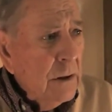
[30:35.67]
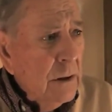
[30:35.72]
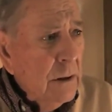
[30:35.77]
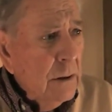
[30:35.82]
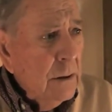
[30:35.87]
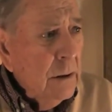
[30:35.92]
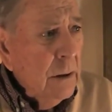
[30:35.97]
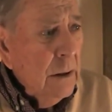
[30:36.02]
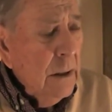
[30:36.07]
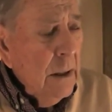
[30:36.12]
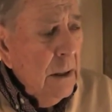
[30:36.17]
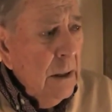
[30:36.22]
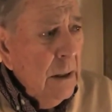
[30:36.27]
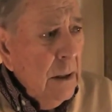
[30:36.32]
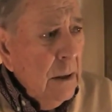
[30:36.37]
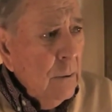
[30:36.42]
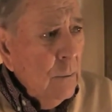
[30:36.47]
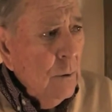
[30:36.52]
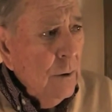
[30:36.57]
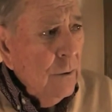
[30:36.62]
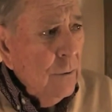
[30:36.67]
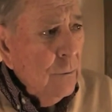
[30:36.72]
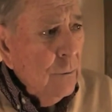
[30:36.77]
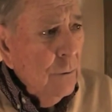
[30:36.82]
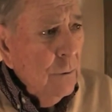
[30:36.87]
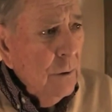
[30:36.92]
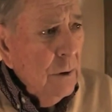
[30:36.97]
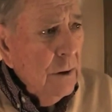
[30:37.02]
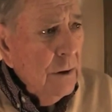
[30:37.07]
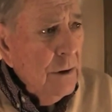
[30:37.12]
And went
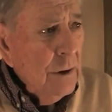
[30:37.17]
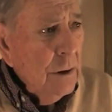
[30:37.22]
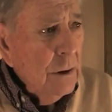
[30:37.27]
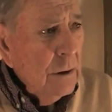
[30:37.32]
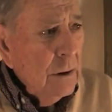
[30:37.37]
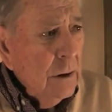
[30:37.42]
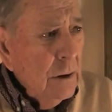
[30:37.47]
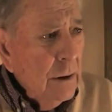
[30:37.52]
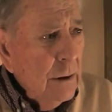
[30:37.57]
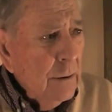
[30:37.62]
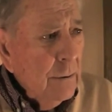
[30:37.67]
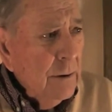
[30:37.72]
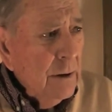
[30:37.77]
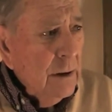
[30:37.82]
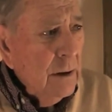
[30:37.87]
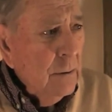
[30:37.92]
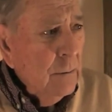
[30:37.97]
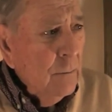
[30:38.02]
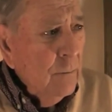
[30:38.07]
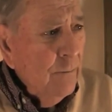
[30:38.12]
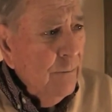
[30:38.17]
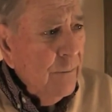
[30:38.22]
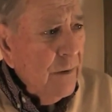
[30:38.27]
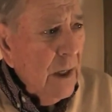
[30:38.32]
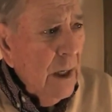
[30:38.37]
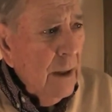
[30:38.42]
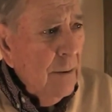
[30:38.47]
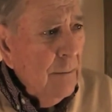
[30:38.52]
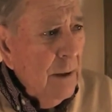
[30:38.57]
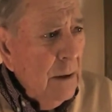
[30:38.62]
through the jungle area and
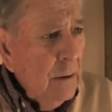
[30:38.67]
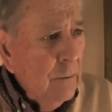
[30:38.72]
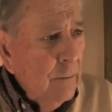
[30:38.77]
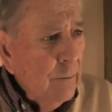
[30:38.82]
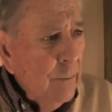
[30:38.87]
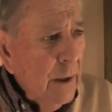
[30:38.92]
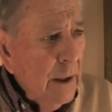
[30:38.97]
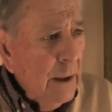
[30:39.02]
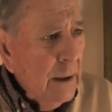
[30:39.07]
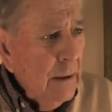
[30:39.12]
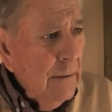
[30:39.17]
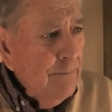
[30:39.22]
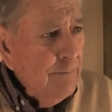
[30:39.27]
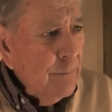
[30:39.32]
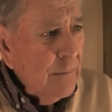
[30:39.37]
came out by